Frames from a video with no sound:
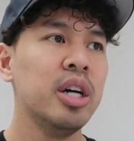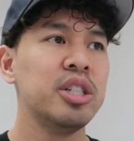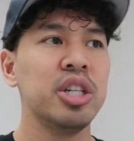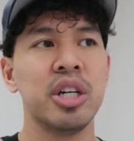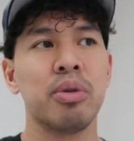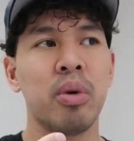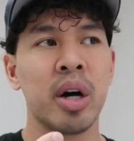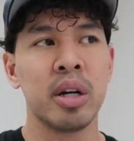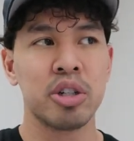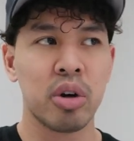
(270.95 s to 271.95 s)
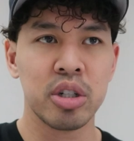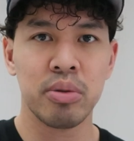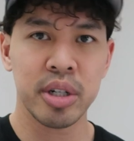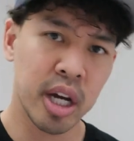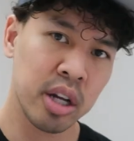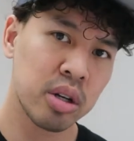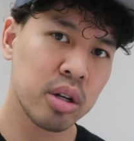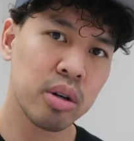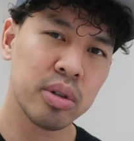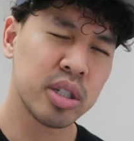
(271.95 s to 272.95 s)
she didn't want to charge a
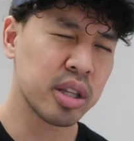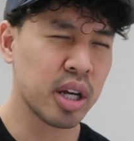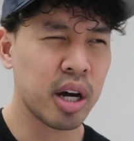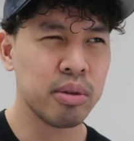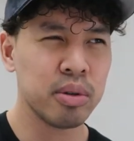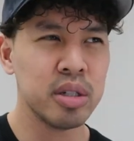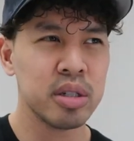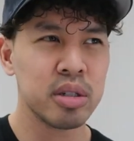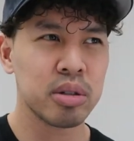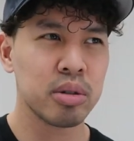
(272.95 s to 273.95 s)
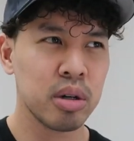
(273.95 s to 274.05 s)
retainer, which I thought was